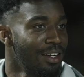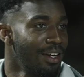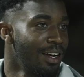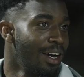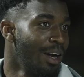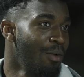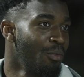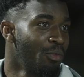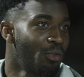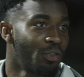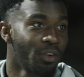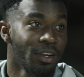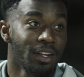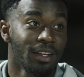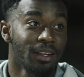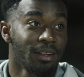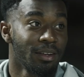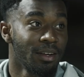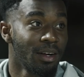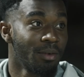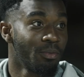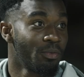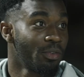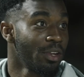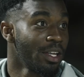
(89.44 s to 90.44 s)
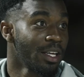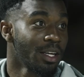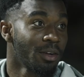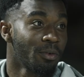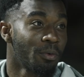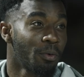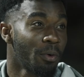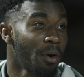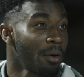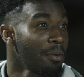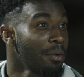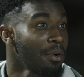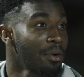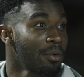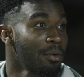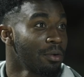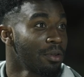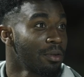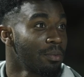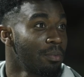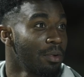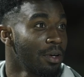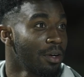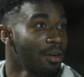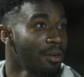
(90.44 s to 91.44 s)
I'm feeling very
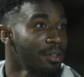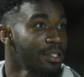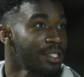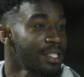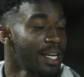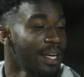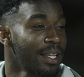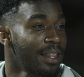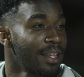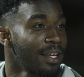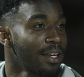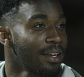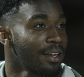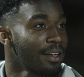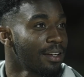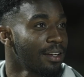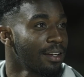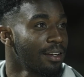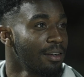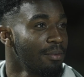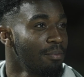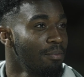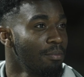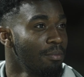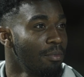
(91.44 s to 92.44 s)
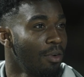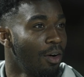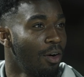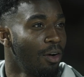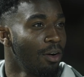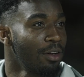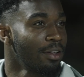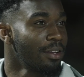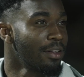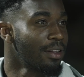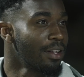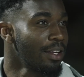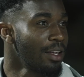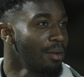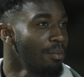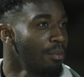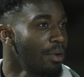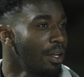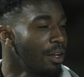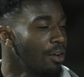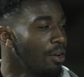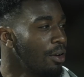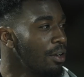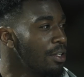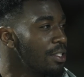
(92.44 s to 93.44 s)
good because I think all the team
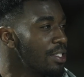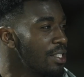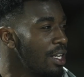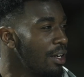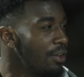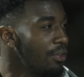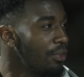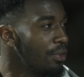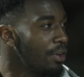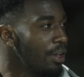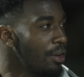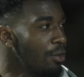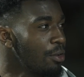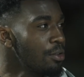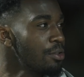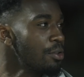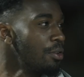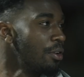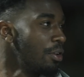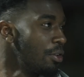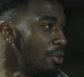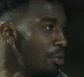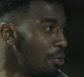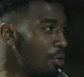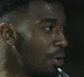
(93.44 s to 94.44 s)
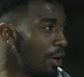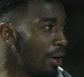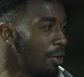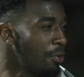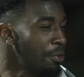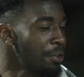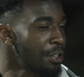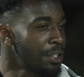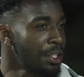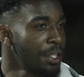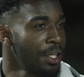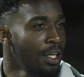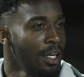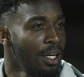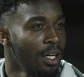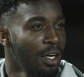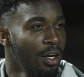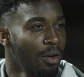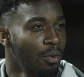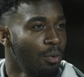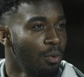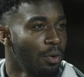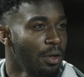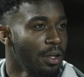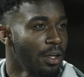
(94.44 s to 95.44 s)
and all the staff and also the new coach,
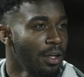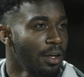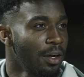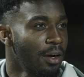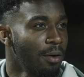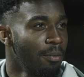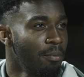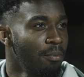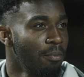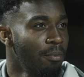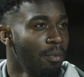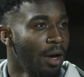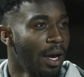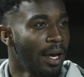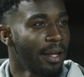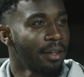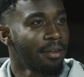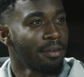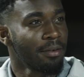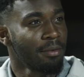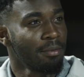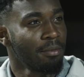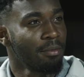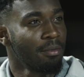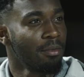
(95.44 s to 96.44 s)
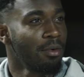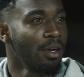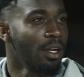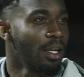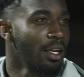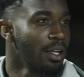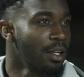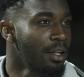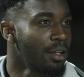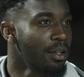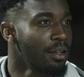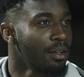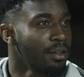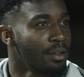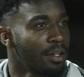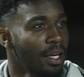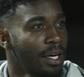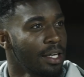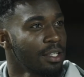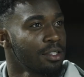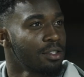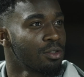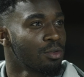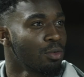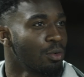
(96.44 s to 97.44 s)
we had a little
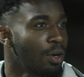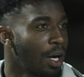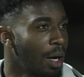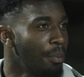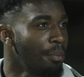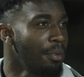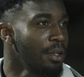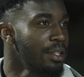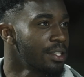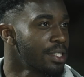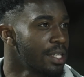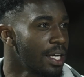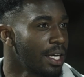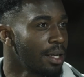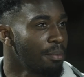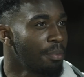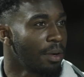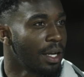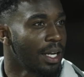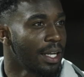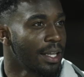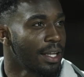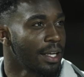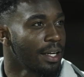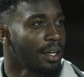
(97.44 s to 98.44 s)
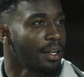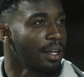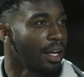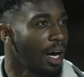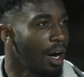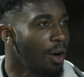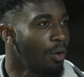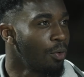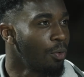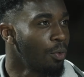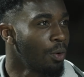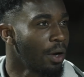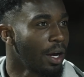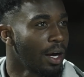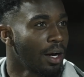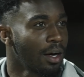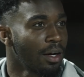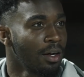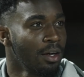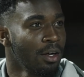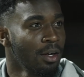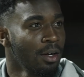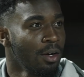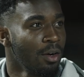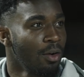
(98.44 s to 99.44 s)
days to come inside, but I think now we are
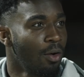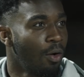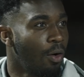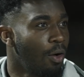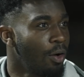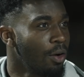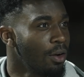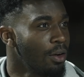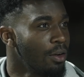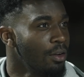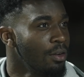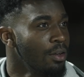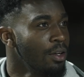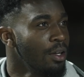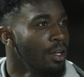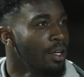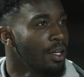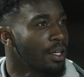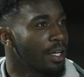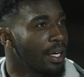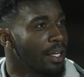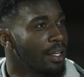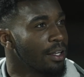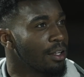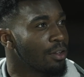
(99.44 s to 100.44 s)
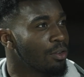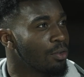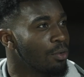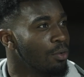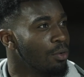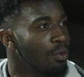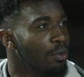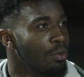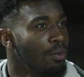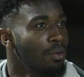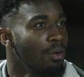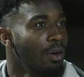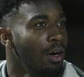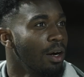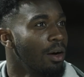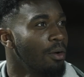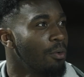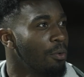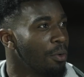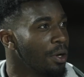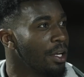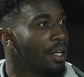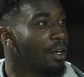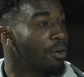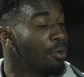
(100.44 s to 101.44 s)
all getting to a
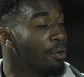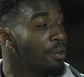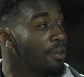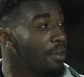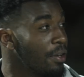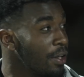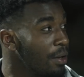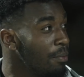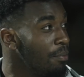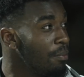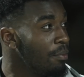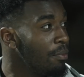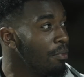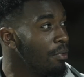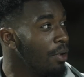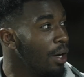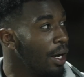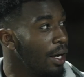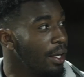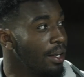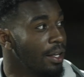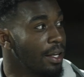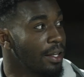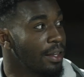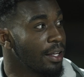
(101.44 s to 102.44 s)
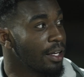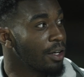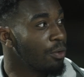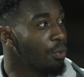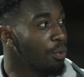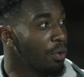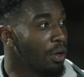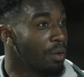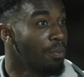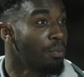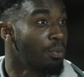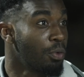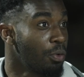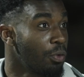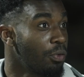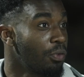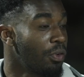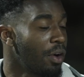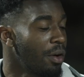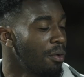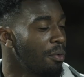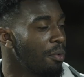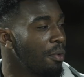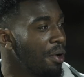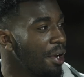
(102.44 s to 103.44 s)
really good team and I think we improve
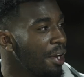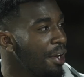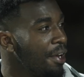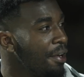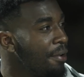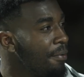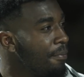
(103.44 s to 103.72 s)
very well.